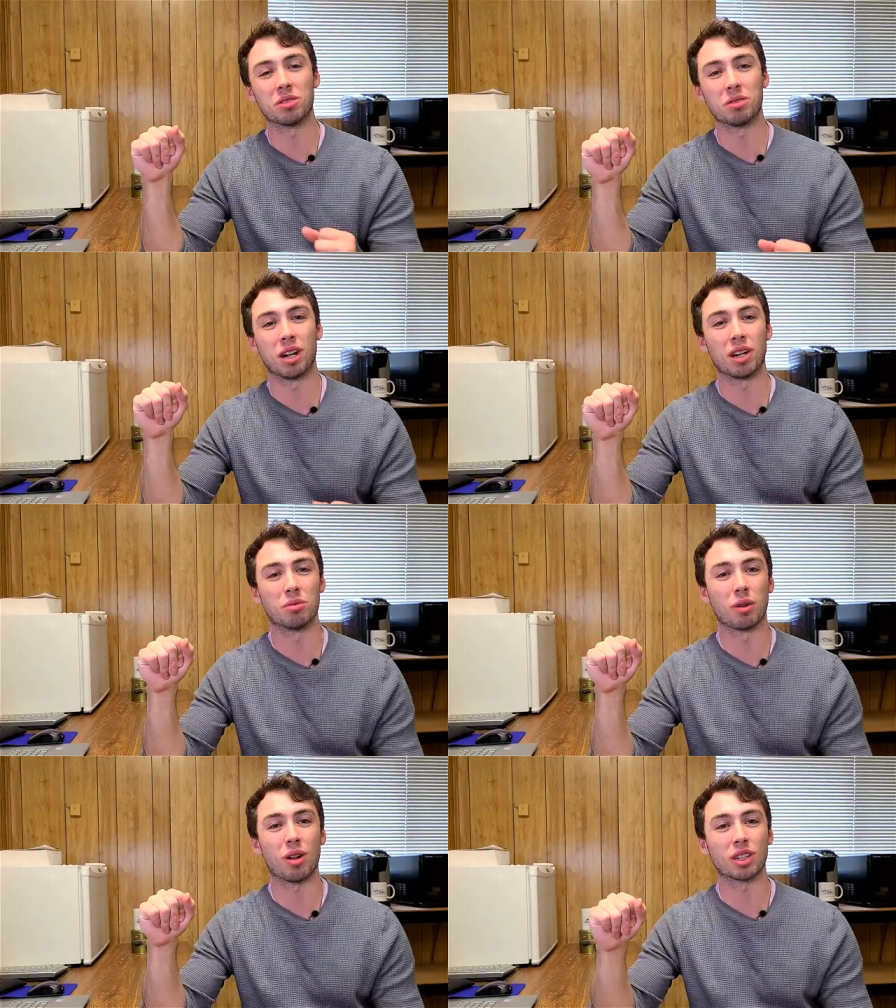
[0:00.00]
to
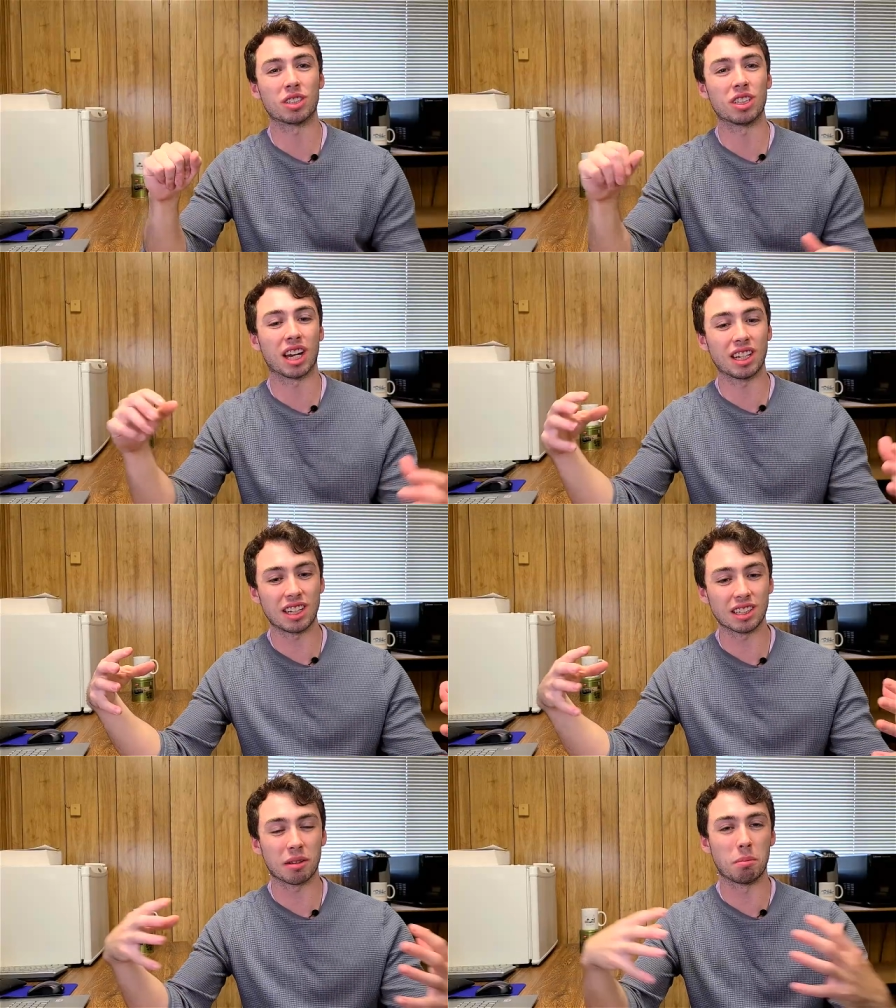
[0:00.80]
hydraulics. You kind of need
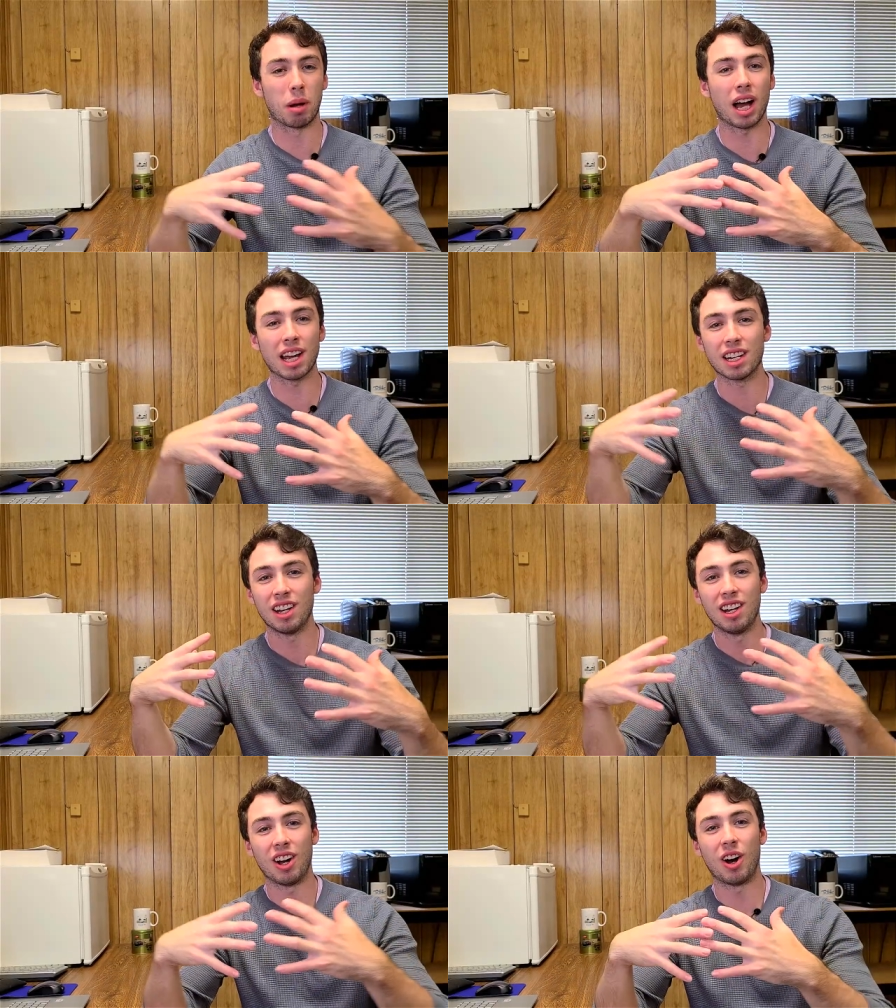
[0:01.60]
to
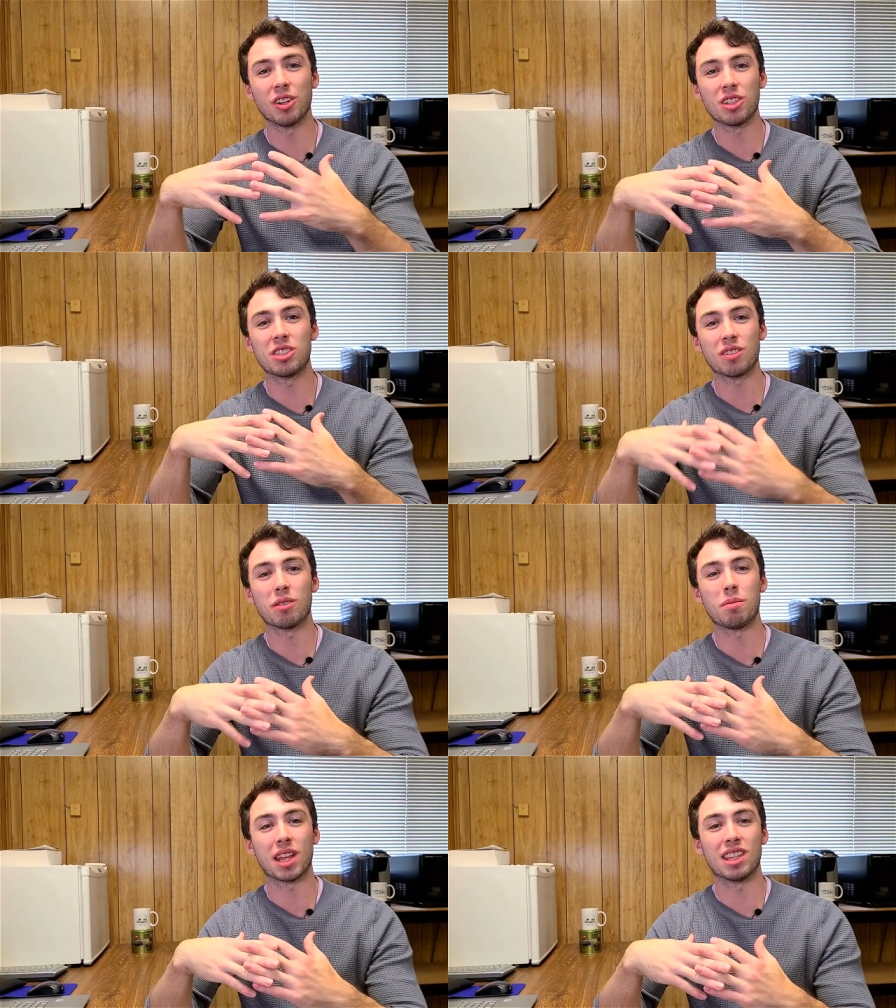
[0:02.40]
combine all these
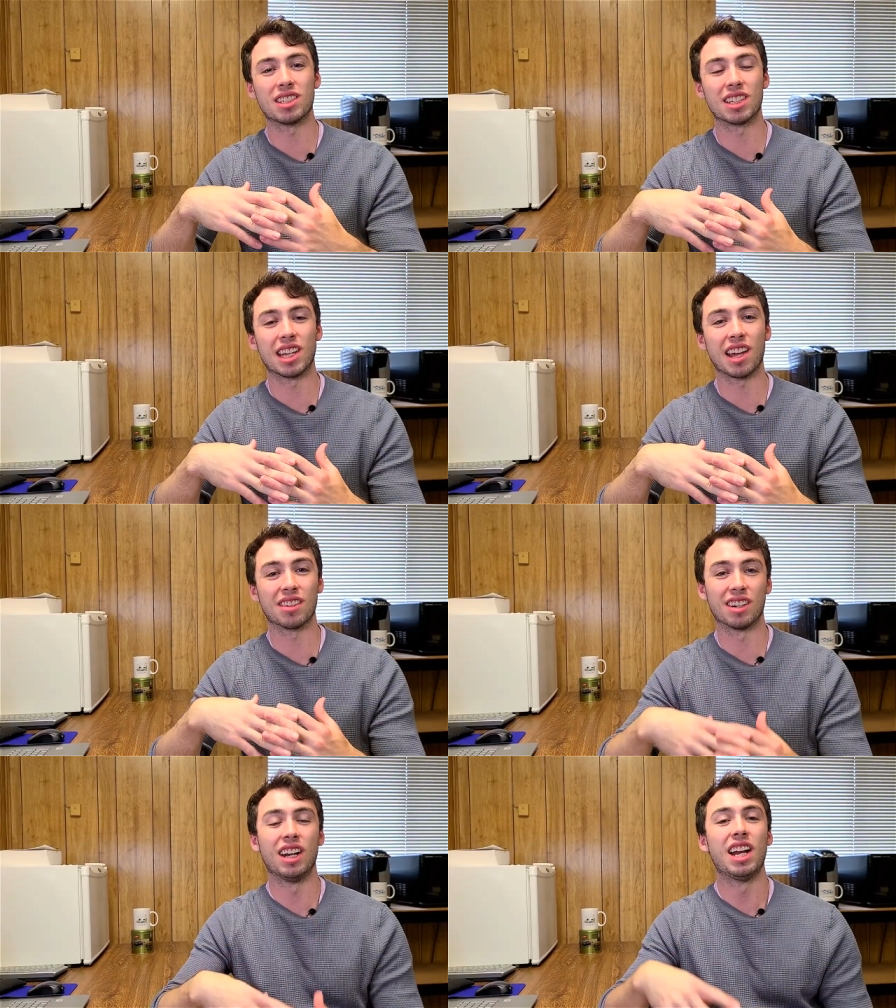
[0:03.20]
different methods
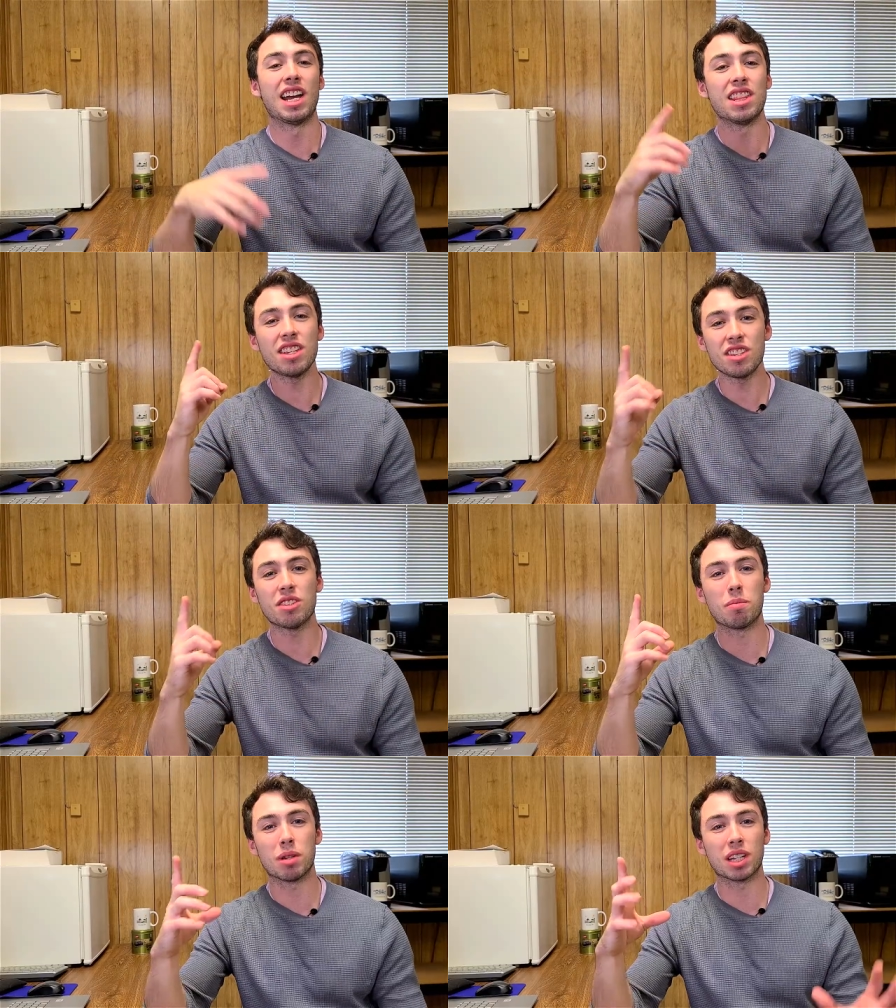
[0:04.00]
together. And this is the
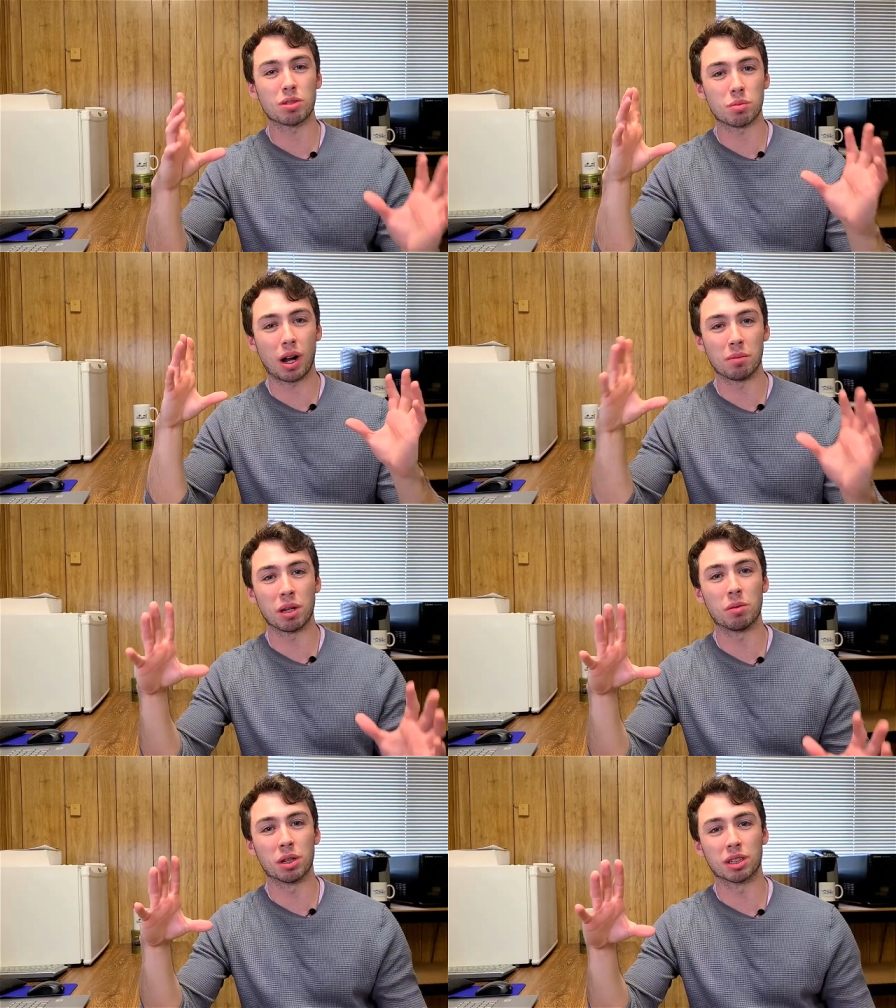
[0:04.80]
biggest problem that
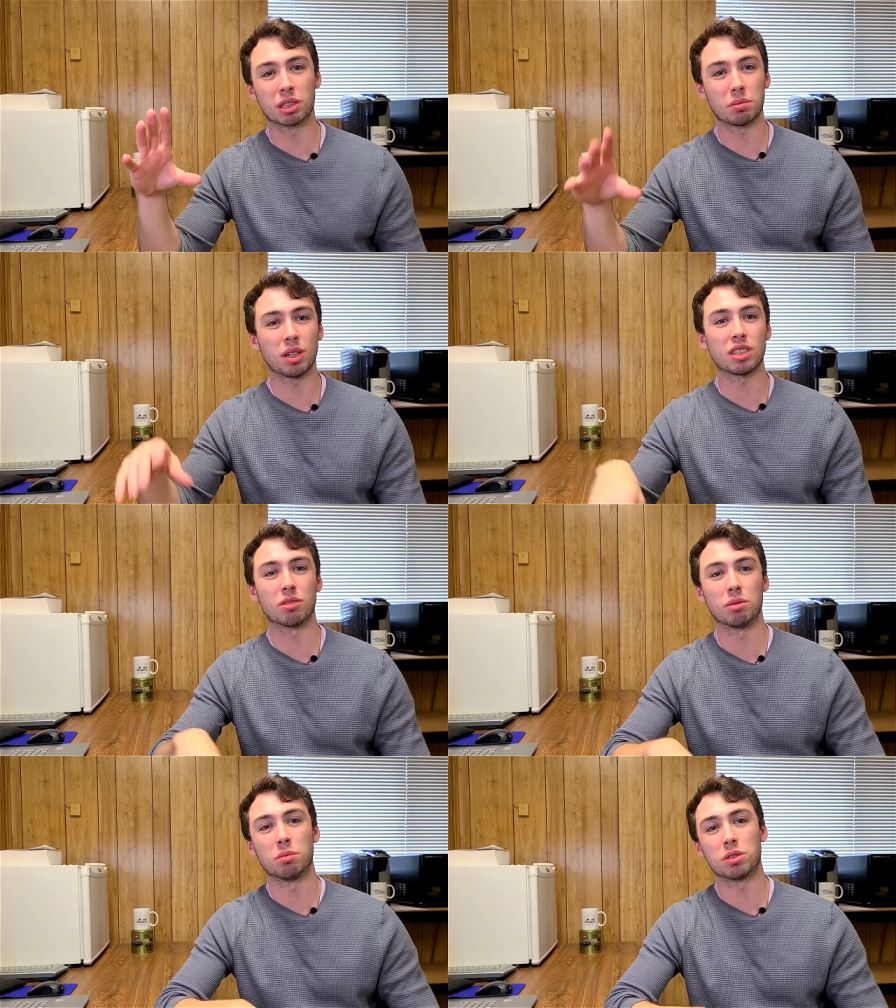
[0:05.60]
we are experiencing.
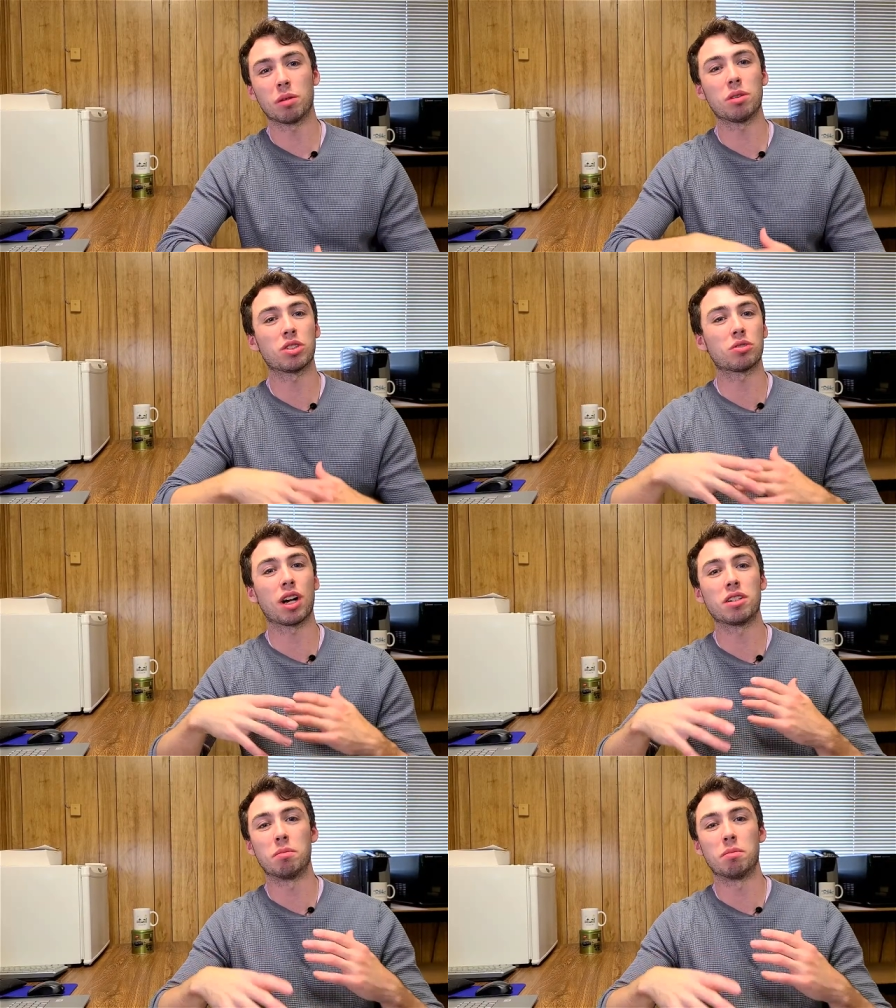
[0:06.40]
When someone is trying to